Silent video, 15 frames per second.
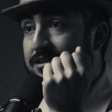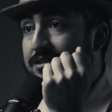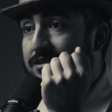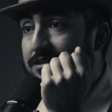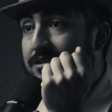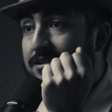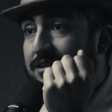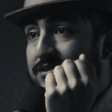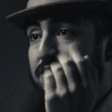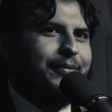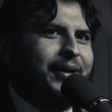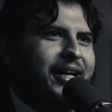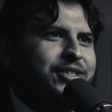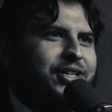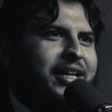Yeah, it's kind of like
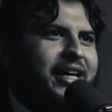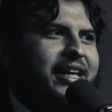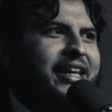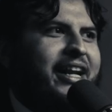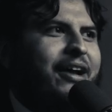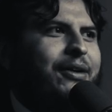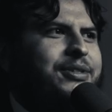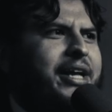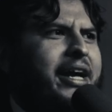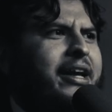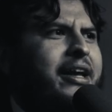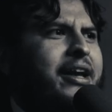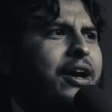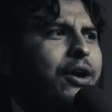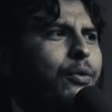magic. And then I was like,
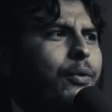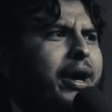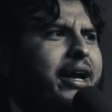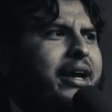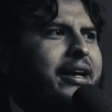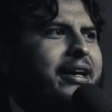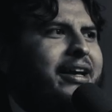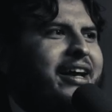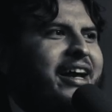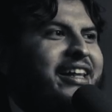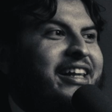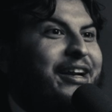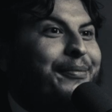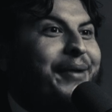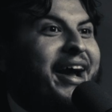wait. And
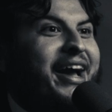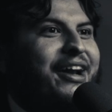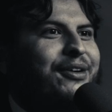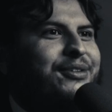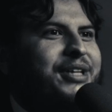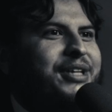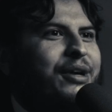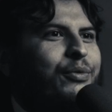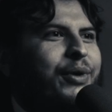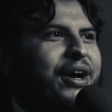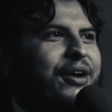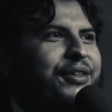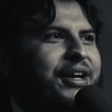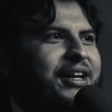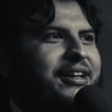then in my head, I was like, wait,
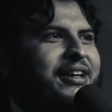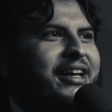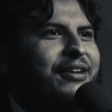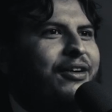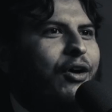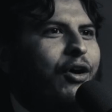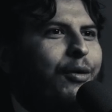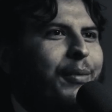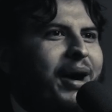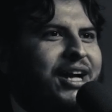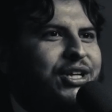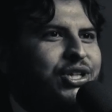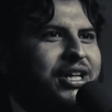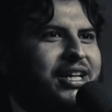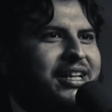are they going to get all my
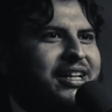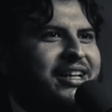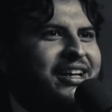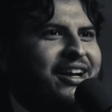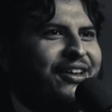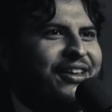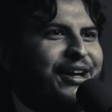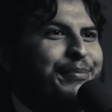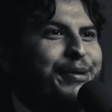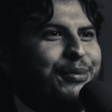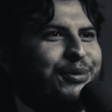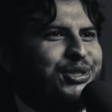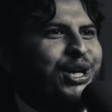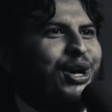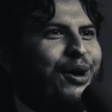shit? Are they going to be able
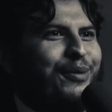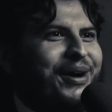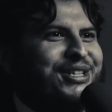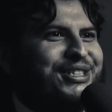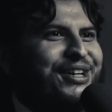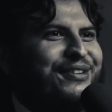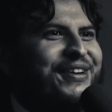to see all my stuff?